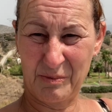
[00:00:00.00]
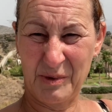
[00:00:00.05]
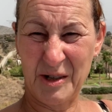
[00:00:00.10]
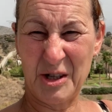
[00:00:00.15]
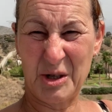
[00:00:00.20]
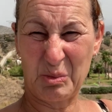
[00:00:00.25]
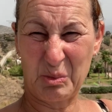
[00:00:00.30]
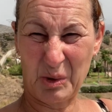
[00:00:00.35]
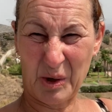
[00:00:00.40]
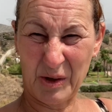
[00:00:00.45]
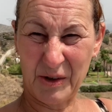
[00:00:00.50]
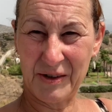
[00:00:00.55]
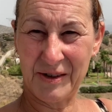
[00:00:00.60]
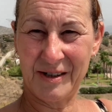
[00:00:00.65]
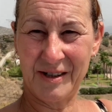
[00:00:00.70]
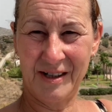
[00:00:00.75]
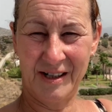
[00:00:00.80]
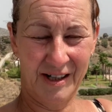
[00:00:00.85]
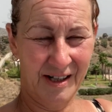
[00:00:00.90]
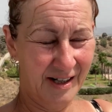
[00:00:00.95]
which
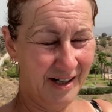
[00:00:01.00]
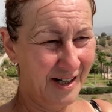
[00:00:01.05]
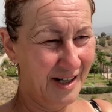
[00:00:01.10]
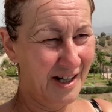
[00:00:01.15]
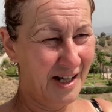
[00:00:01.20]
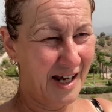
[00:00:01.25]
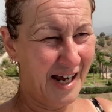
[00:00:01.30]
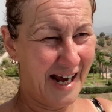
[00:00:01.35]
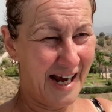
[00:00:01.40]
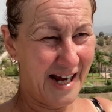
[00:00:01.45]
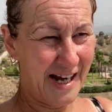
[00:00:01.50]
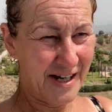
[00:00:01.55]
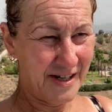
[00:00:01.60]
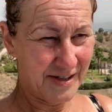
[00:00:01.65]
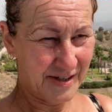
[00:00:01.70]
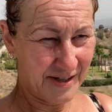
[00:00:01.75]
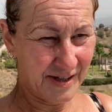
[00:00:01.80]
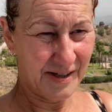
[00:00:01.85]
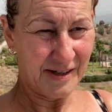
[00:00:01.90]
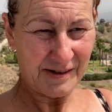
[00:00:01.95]
was
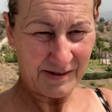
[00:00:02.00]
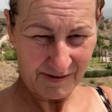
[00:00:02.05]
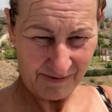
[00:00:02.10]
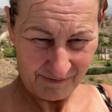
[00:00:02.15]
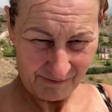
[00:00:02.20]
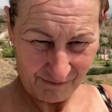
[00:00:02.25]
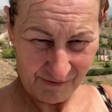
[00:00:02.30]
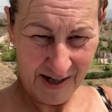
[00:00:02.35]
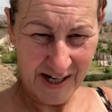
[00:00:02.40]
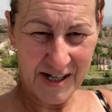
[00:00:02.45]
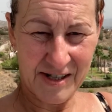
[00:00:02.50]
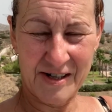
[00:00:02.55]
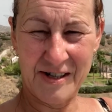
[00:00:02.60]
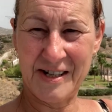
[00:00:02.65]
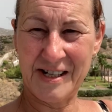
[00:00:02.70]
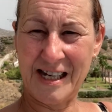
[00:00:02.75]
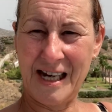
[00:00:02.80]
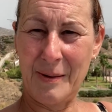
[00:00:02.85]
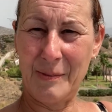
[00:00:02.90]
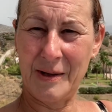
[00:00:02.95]
his reason
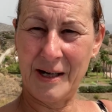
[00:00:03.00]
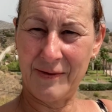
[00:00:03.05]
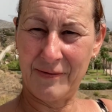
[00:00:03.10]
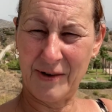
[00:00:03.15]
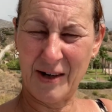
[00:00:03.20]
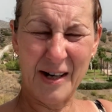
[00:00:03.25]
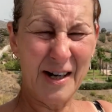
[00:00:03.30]
to keep living.